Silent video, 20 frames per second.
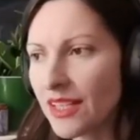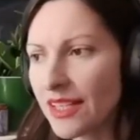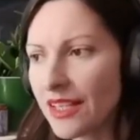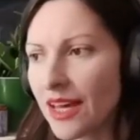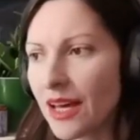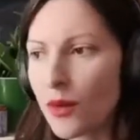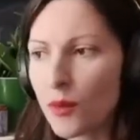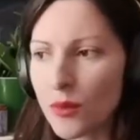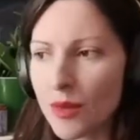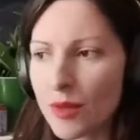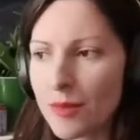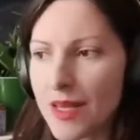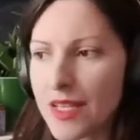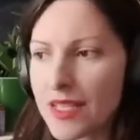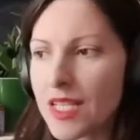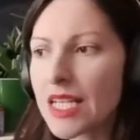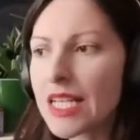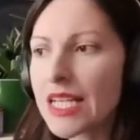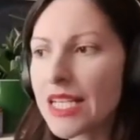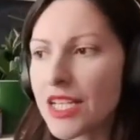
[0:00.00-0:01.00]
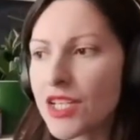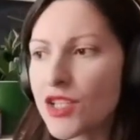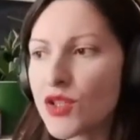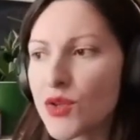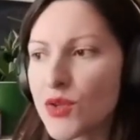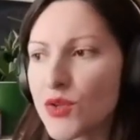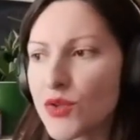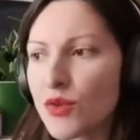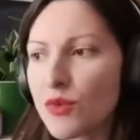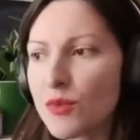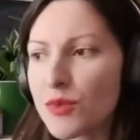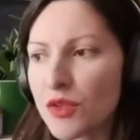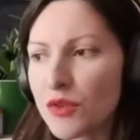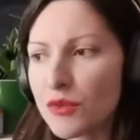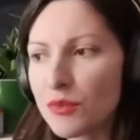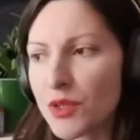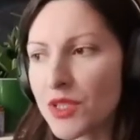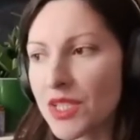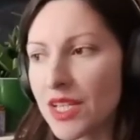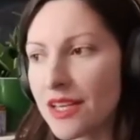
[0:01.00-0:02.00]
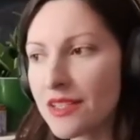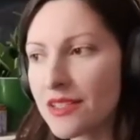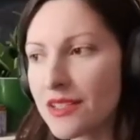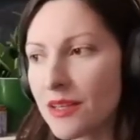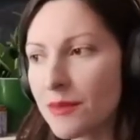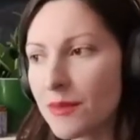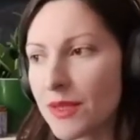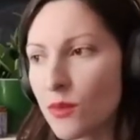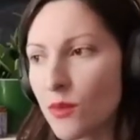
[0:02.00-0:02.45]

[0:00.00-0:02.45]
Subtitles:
yeah, we basically need 2 scoops of potassium